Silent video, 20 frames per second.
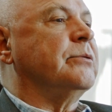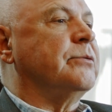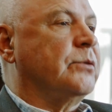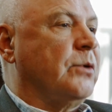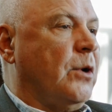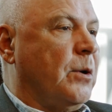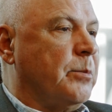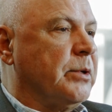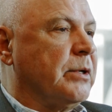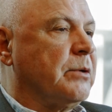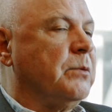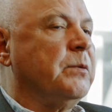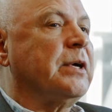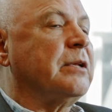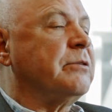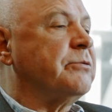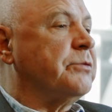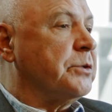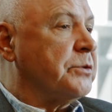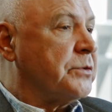of topic,
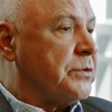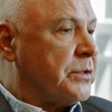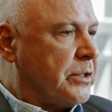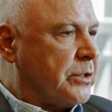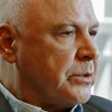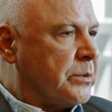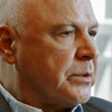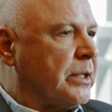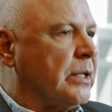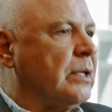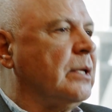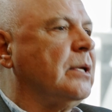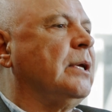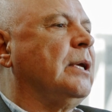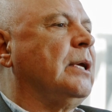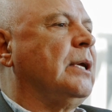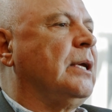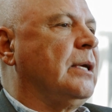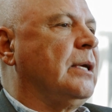welfare theory.